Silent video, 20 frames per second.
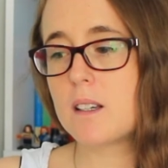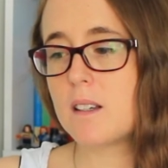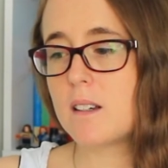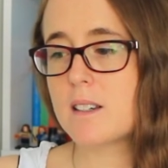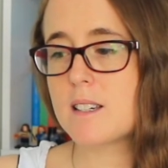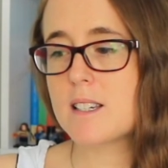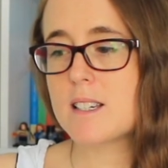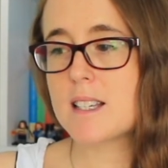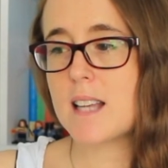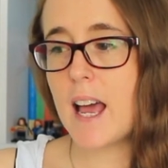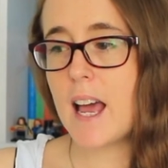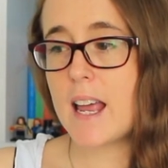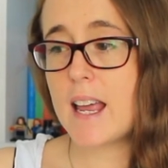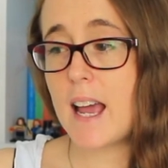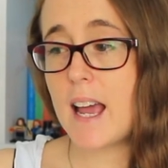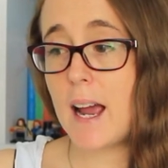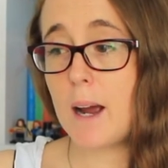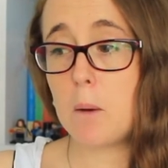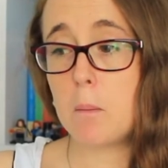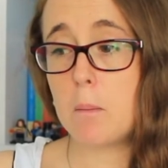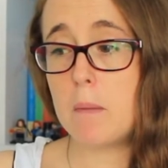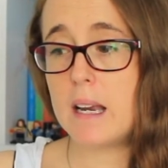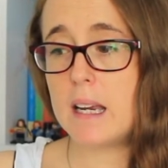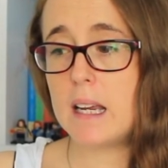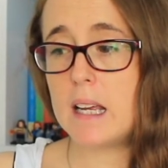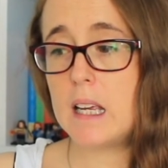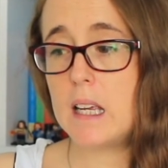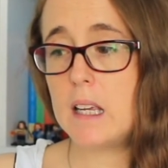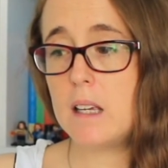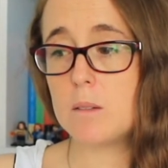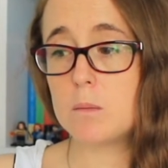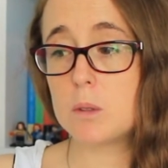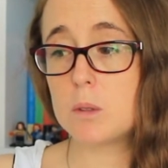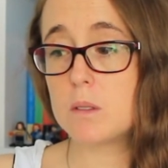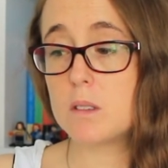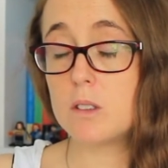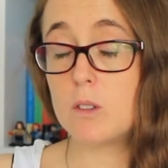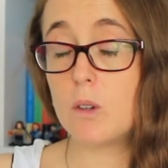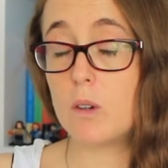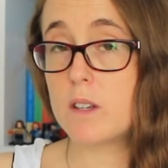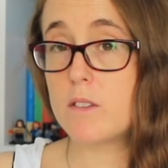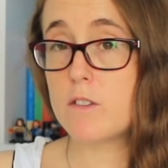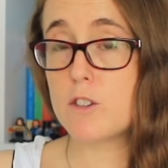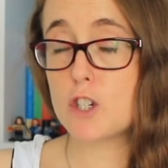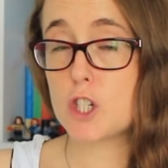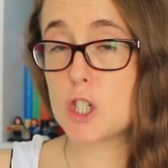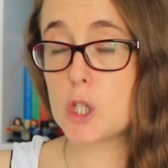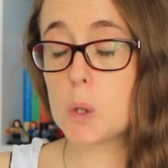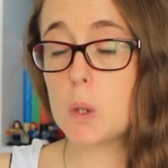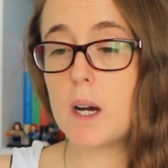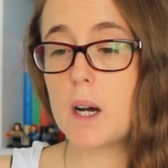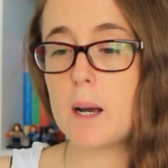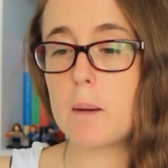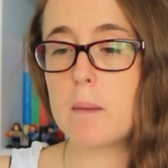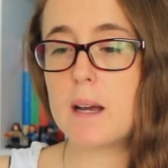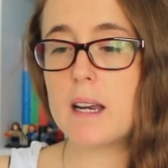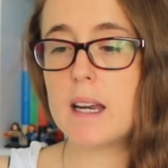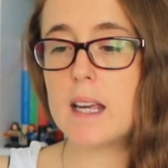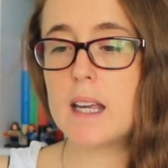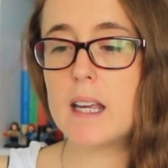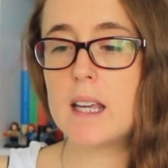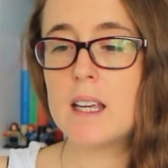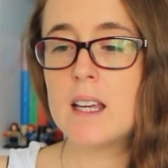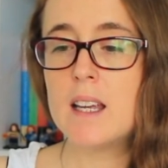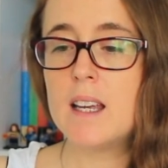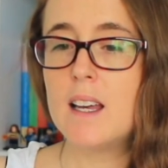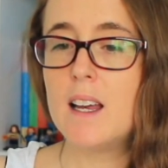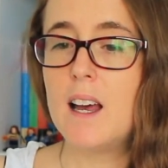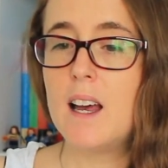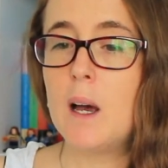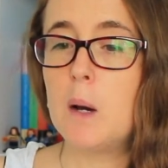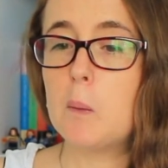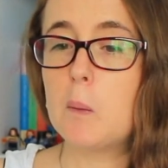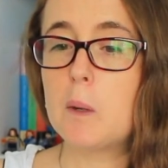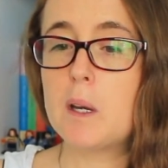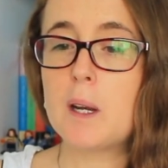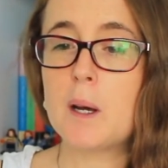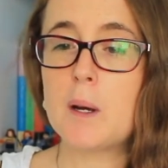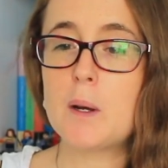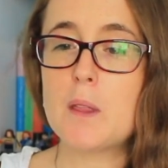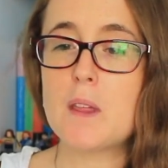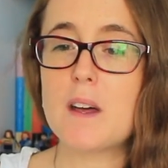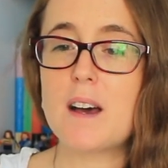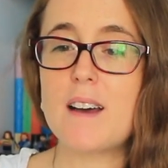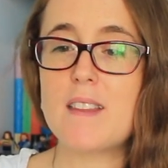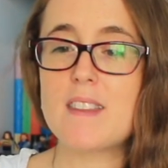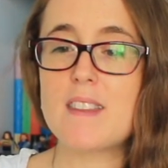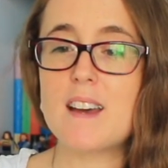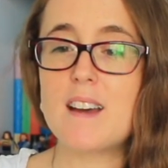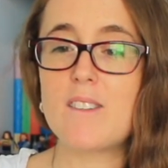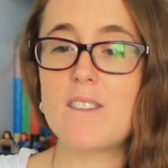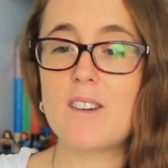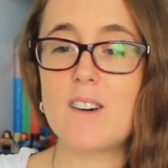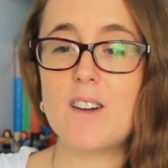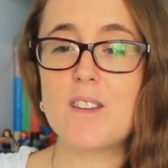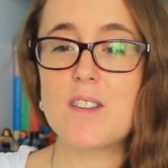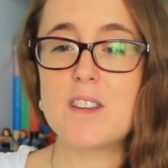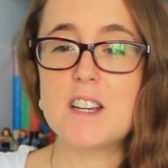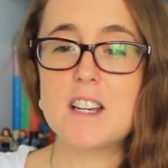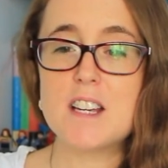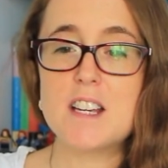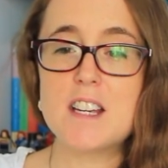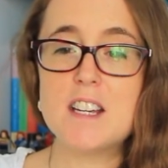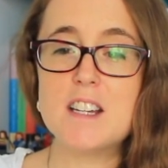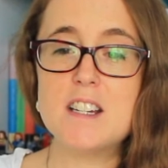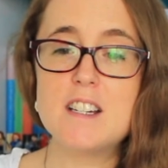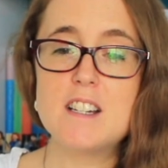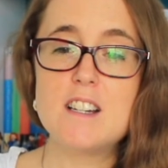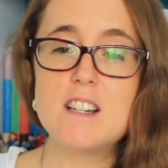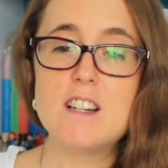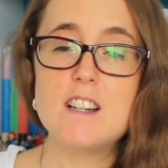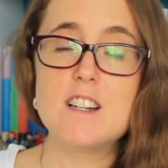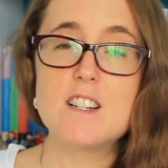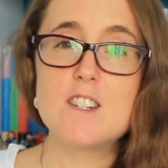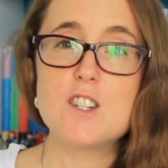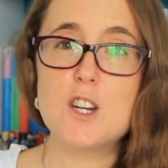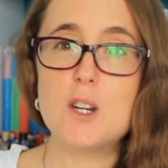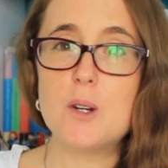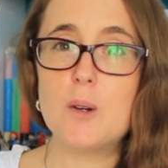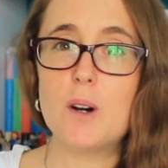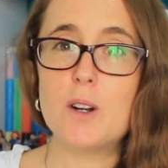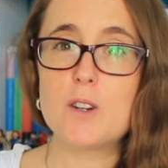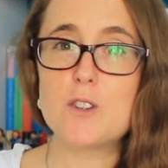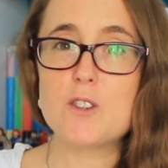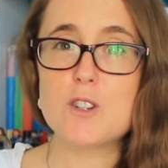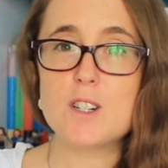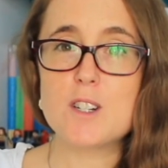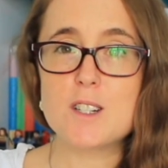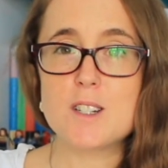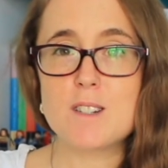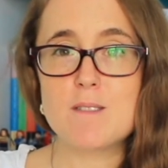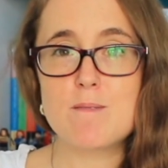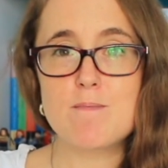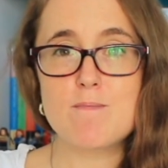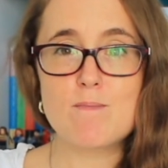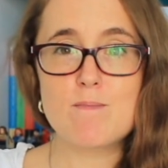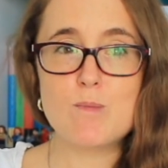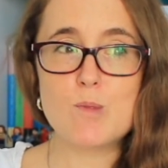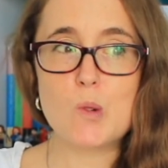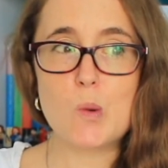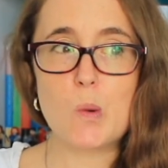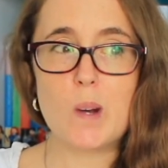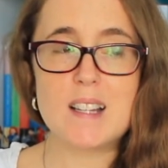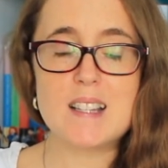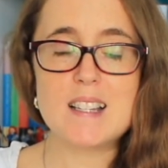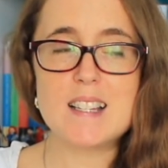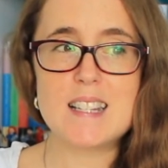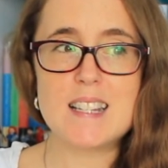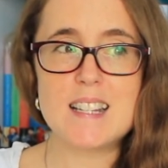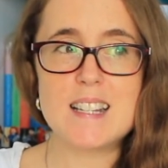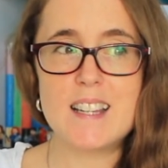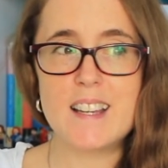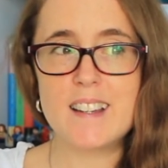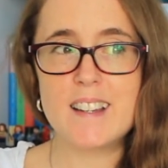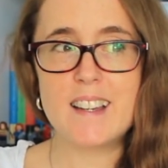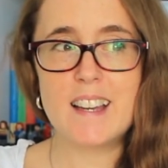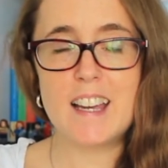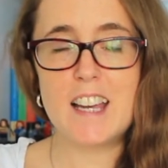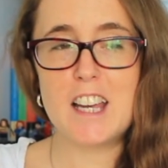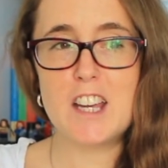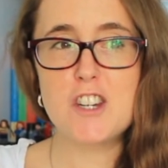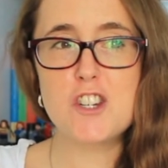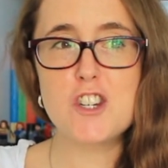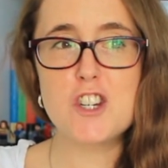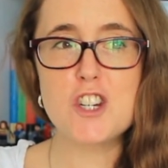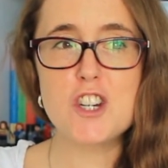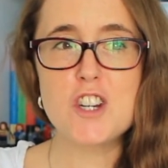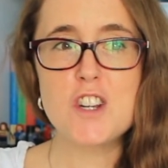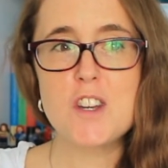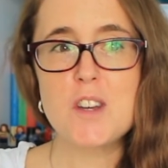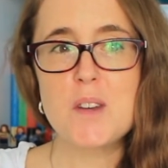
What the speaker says: like to say how many. I'm not even sure how many. We know that there are the 220-ish